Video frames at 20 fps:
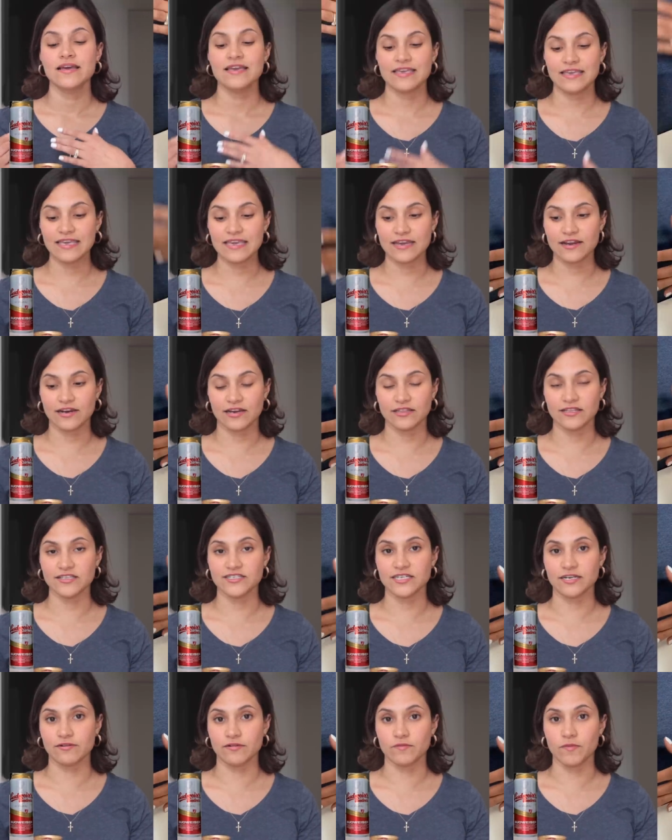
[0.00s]
here in the
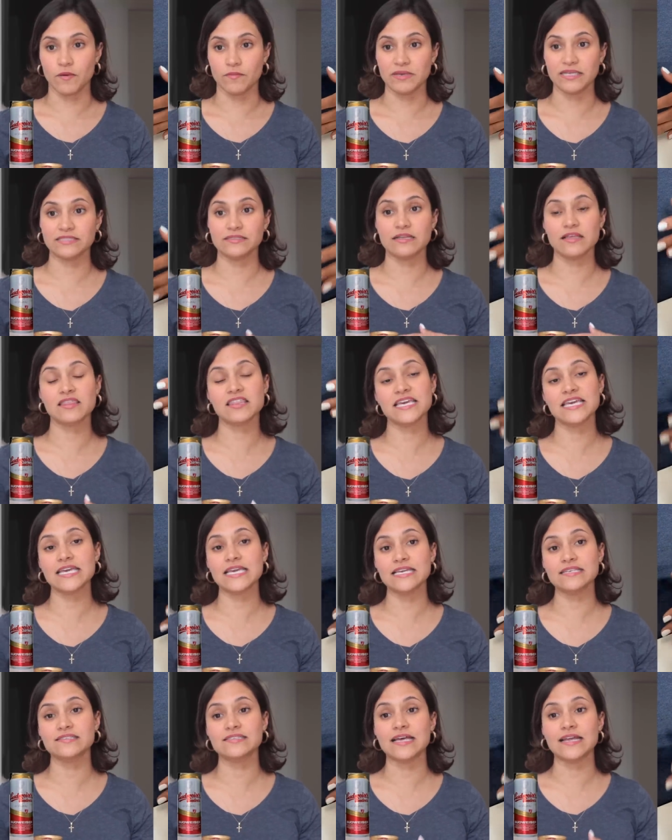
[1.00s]
Czech Republic. The
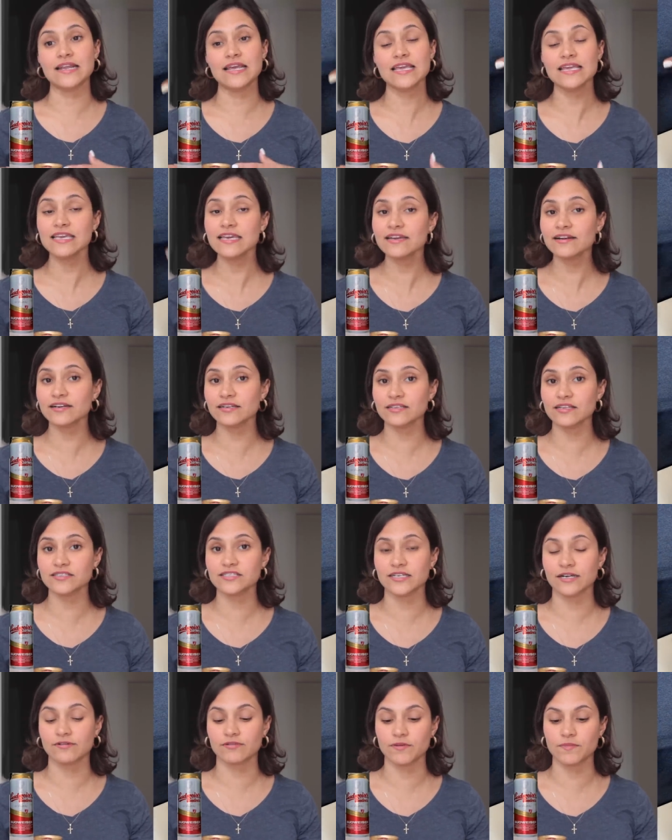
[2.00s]
thing is that here in the
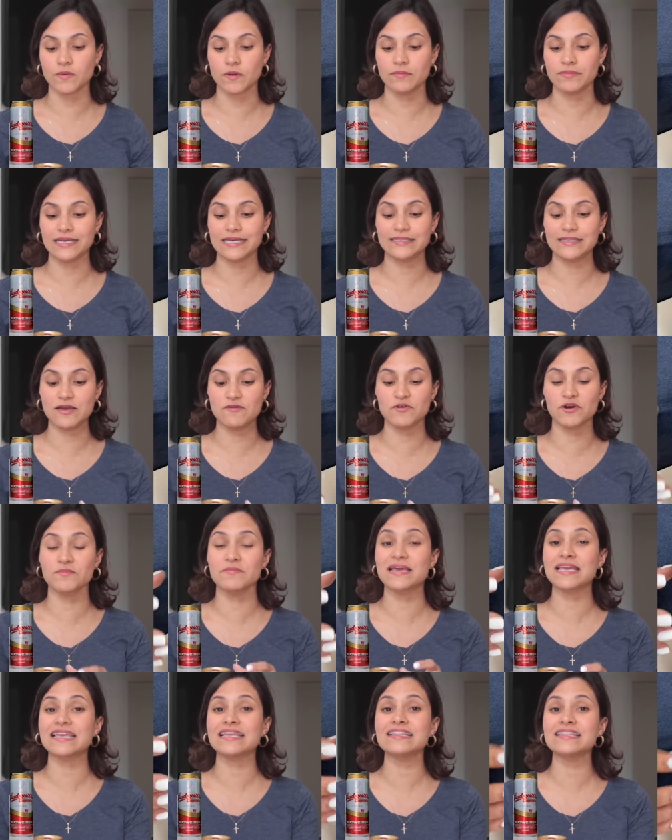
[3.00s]
Czech Republic, they were
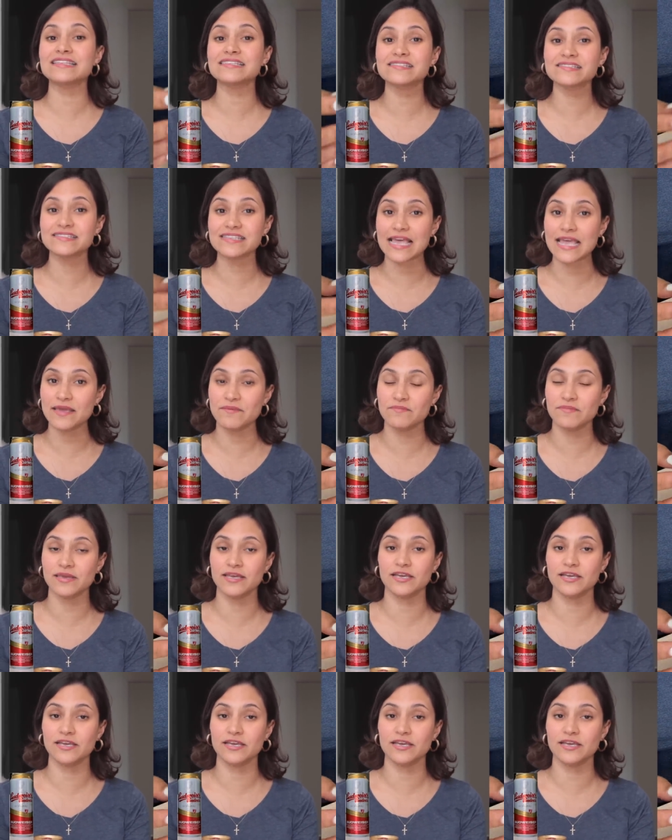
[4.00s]
making the same